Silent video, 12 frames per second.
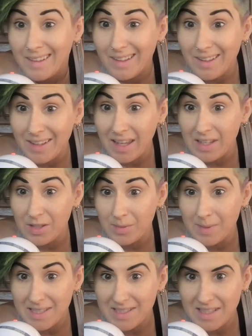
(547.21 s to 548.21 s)
Okay,
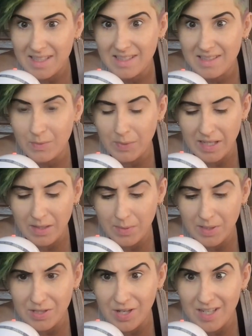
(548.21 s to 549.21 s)
humans, this week we
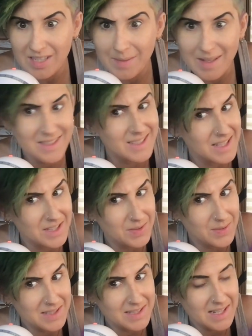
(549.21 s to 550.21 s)
talked about
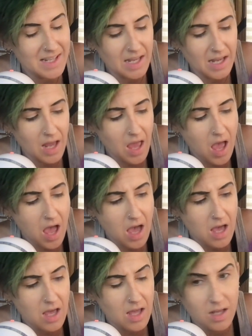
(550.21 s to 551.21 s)
sensory seeking.
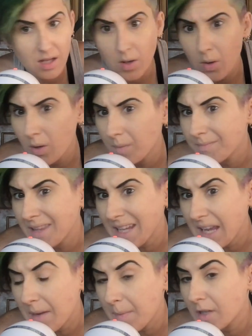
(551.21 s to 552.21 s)
I am
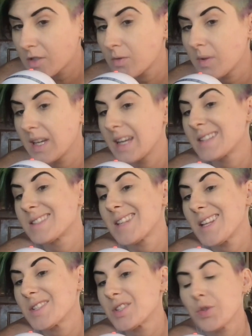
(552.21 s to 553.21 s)
thinking about doing
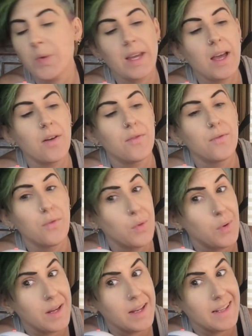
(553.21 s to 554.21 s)
sensory
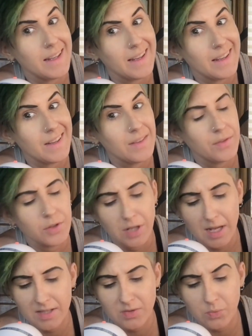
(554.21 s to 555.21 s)
avoiding for
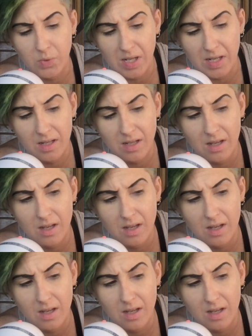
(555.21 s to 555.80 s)
next week.